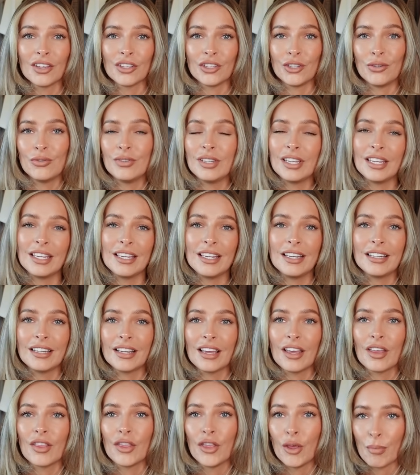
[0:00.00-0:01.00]
You need
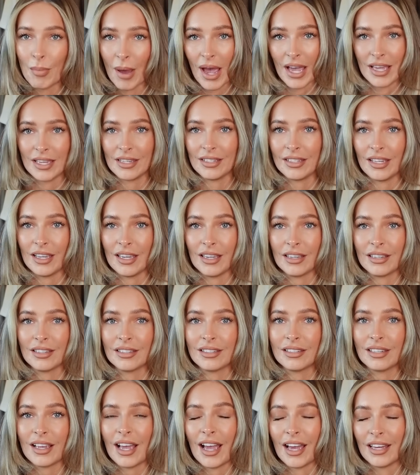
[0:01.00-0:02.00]
the
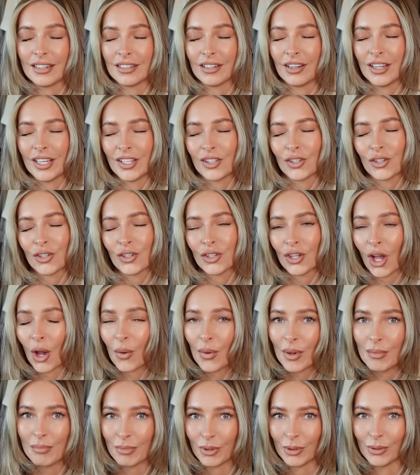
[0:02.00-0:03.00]
basics, and it's
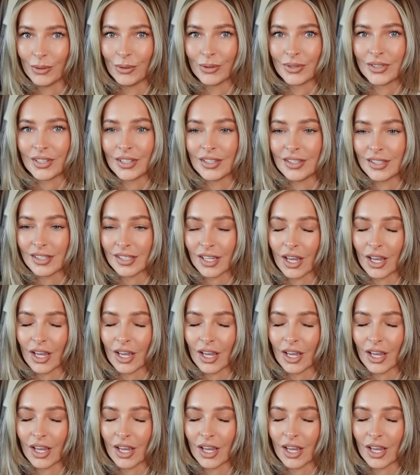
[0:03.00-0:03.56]
so important.